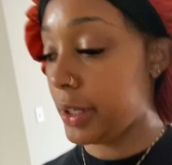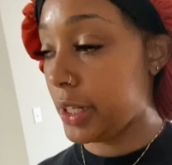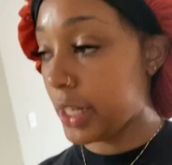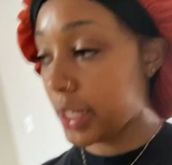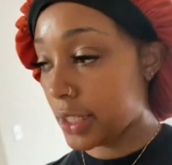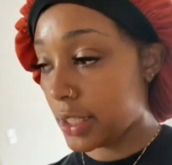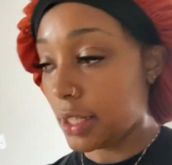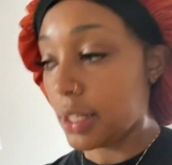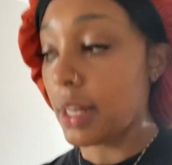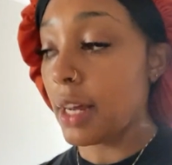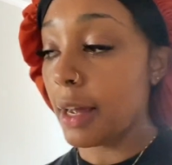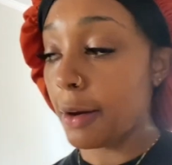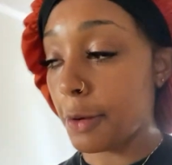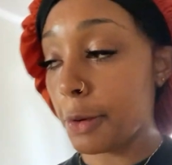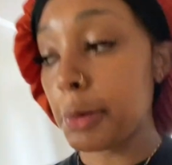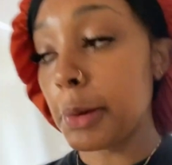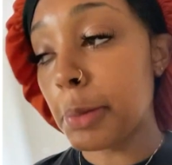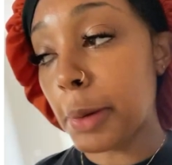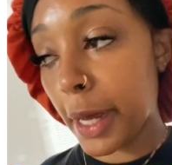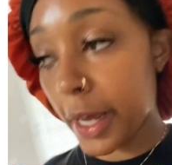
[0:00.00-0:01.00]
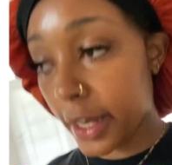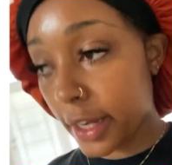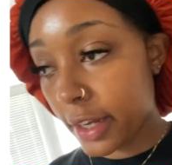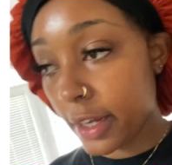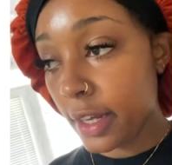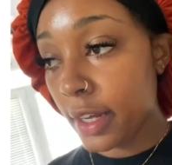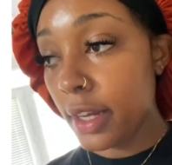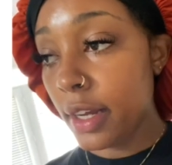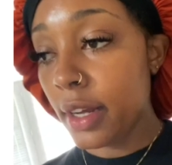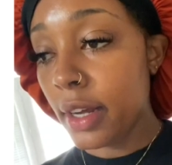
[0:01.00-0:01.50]
yes, I will be back.
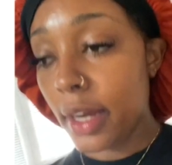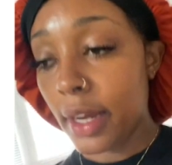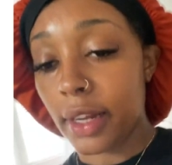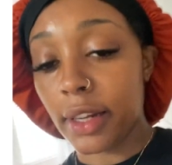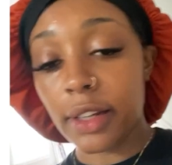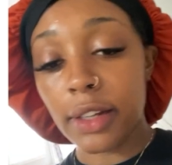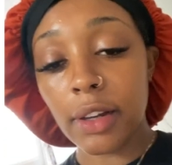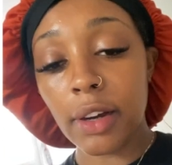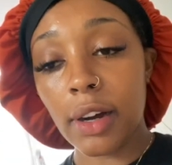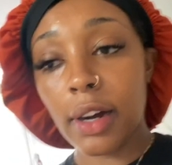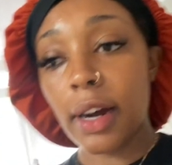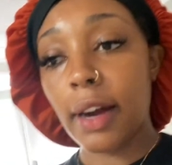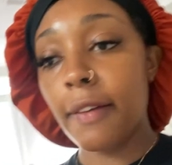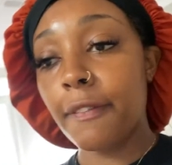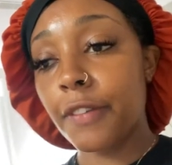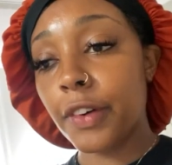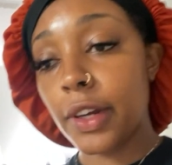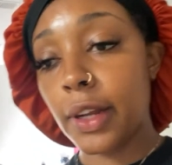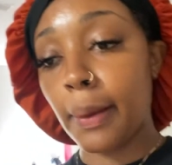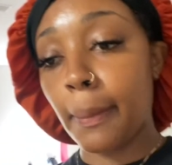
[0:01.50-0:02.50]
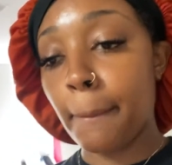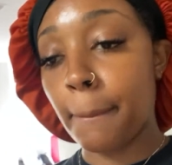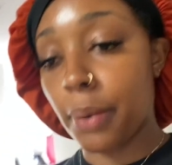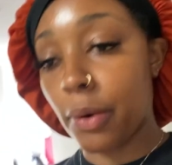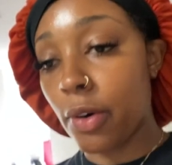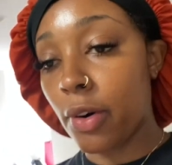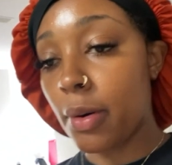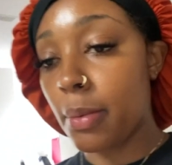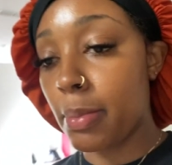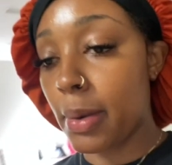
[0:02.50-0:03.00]
And y'all, I freaking
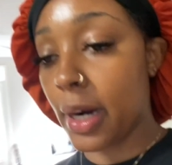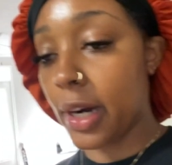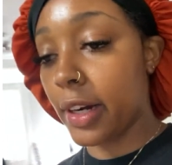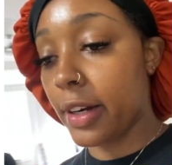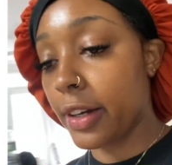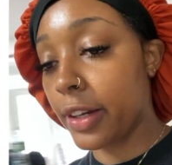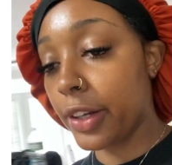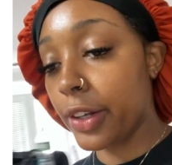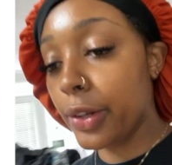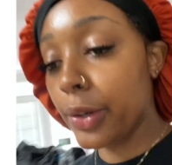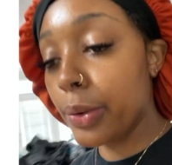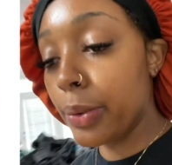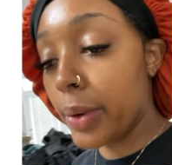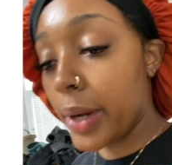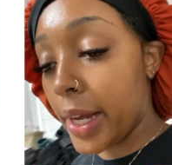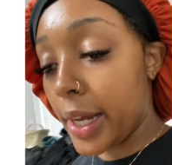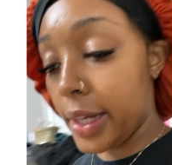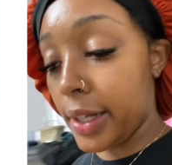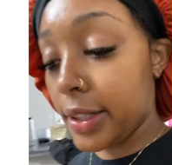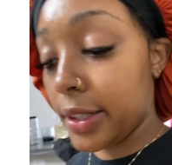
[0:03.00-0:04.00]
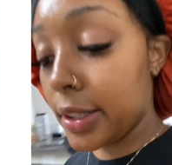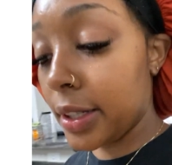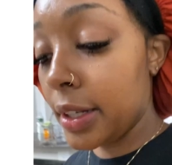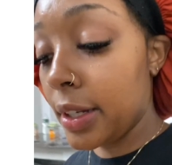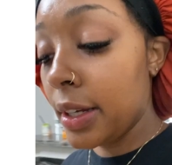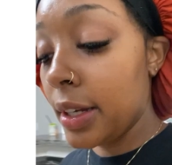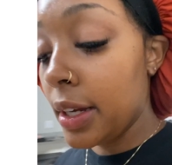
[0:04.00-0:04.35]
broke my cute ass